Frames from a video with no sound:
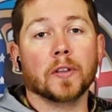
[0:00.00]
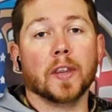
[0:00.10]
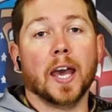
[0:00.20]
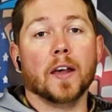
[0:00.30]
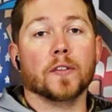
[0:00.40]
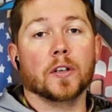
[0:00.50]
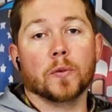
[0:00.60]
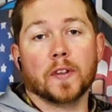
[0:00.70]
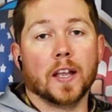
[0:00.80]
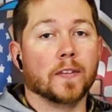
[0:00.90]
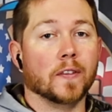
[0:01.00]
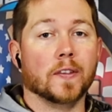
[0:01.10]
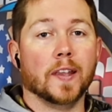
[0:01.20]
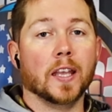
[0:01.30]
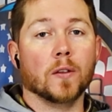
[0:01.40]
under the house and it was constant
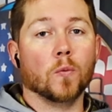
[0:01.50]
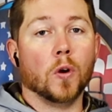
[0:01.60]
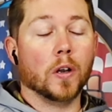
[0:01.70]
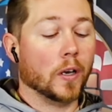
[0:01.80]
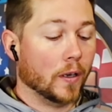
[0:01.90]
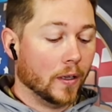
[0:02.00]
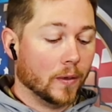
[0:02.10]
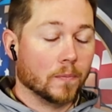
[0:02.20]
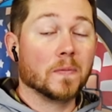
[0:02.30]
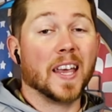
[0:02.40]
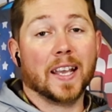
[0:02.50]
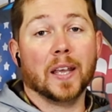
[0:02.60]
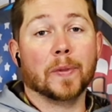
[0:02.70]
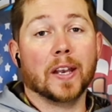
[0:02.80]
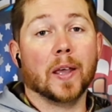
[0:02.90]
sand and water, that
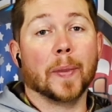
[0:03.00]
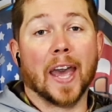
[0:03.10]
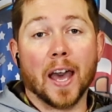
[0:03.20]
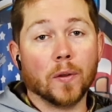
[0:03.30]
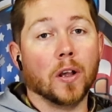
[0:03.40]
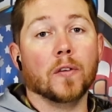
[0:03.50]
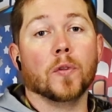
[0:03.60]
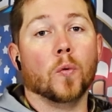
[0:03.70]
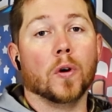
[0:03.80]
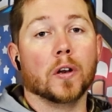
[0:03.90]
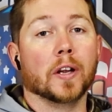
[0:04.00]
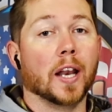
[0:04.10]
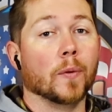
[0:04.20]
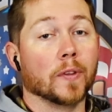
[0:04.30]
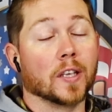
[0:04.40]
kept it out, out of the water
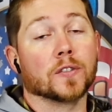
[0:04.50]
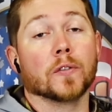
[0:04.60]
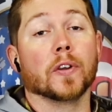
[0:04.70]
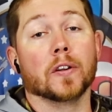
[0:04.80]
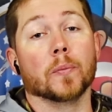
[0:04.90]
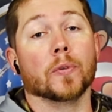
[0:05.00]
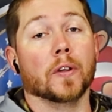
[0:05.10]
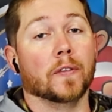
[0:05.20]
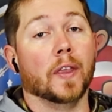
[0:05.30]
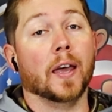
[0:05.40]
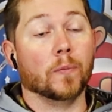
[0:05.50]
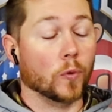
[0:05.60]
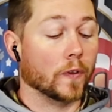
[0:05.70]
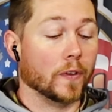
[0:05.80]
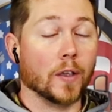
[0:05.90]
and I was actually very impressed. That
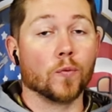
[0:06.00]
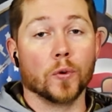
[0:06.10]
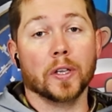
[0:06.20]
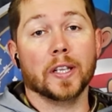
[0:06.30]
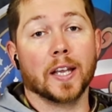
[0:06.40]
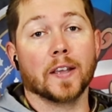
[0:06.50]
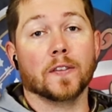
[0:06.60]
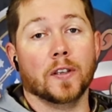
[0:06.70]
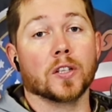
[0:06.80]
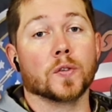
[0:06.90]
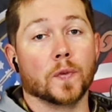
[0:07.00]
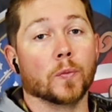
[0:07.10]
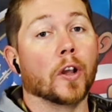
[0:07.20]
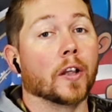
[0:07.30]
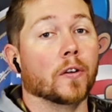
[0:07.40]
was a really nice touch
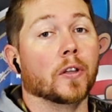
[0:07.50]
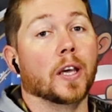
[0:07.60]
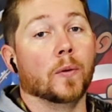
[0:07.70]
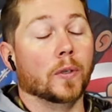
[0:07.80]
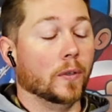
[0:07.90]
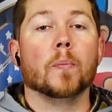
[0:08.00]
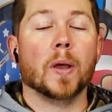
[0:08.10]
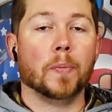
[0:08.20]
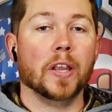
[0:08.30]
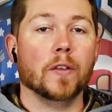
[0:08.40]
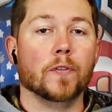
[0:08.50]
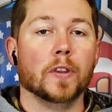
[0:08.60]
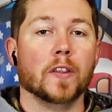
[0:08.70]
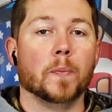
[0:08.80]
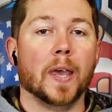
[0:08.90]
from Ryker on that one. My plan
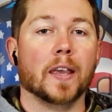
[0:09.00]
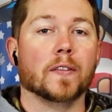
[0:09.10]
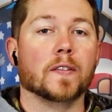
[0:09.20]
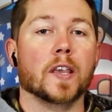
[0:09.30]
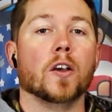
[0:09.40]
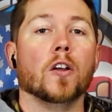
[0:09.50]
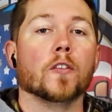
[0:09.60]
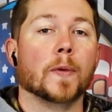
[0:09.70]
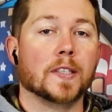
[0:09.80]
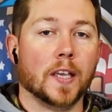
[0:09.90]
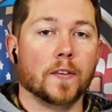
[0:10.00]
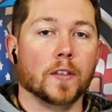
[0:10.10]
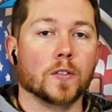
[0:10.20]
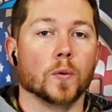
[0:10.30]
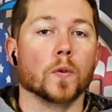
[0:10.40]
for this bag is to take all of my
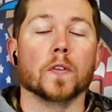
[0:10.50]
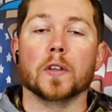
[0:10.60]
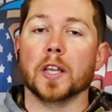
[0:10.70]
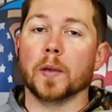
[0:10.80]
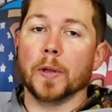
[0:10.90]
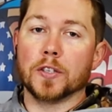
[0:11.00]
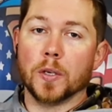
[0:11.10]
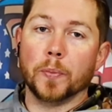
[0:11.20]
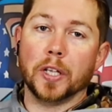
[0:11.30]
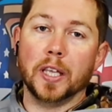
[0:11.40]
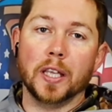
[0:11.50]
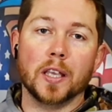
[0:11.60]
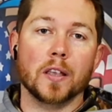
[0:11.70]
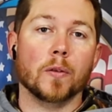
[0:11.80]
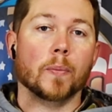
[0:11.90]
testing tools, like my Jumper
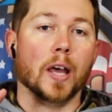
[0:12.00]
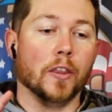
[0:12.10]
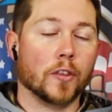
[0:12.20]
King, my